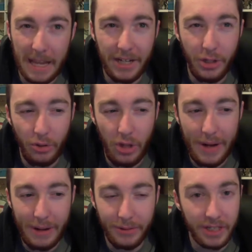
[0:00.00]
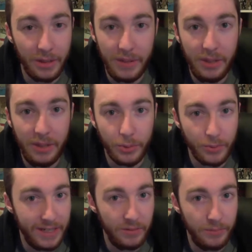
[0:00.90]
don't know how it's going to be with
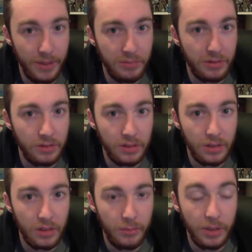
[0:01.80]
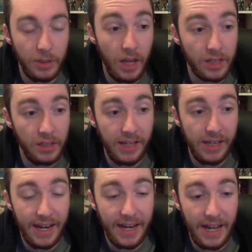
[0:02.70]
random people, but luckily
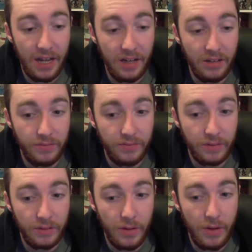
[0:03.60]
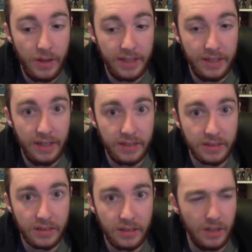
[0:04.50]
I have
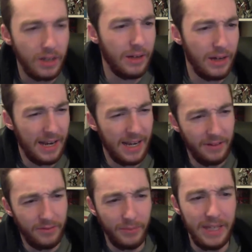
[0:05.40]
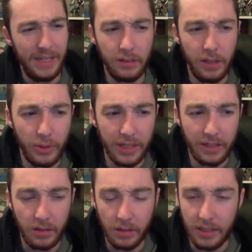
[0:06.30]
I have me,
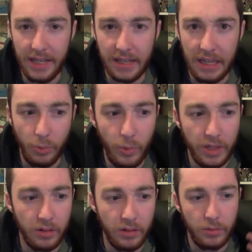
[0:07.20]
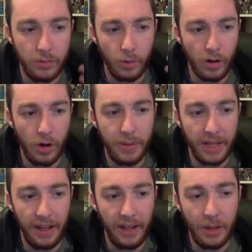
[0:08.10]
Logan, Nick, and Will. We're all
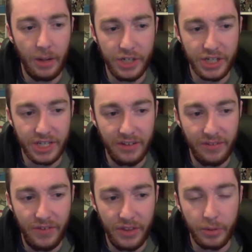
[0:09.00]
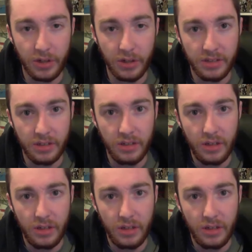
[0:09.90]
picking it up. We just need a fifth person.